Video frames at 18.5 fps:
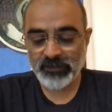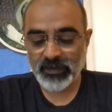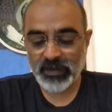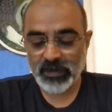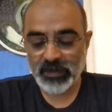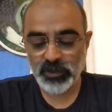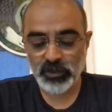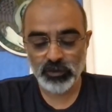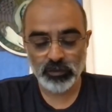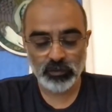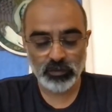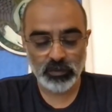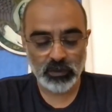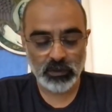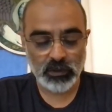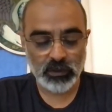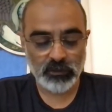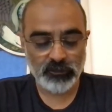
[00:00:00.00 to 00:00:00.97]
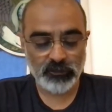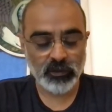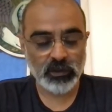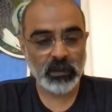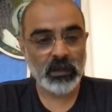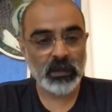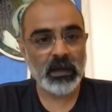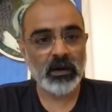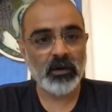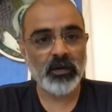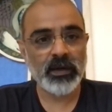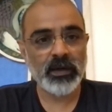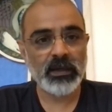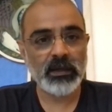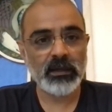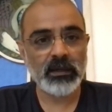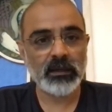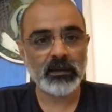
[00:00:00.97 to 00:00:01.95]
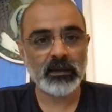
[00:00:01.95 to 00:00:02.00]
thank you uh, for
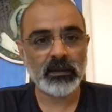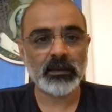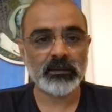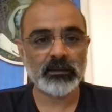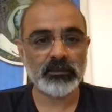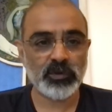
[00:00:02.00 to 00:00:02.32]
allowing, uh,